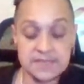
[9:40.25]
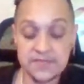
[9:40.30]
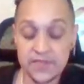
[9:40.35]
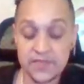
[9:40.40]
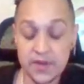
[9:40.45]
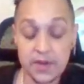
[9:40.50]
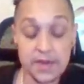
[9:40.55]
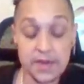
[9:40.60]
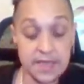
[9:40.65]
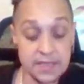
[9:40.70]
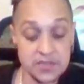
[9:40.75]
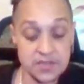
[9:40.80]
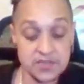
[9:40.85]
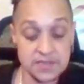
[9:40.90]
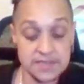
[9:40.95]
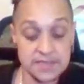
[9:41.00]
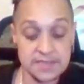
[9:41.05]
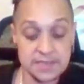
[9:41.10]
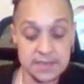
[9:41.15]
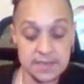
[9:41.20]
is very
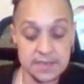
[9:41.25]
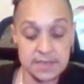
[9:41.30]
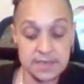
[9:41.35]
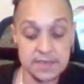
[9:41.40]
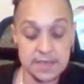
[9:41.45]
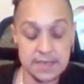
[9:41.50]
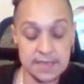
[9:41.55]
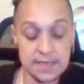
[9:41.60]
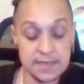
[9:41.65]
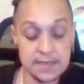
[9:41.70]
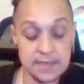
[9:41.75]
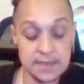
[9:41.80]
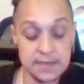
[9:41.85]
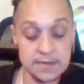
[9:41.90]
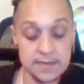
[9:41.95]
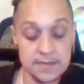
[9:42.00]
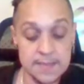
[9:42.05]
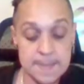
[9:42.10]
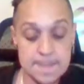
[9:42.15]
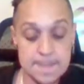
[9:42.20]
interested
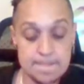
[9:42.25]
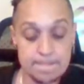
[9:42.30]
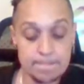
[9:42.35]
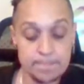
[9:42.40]
in,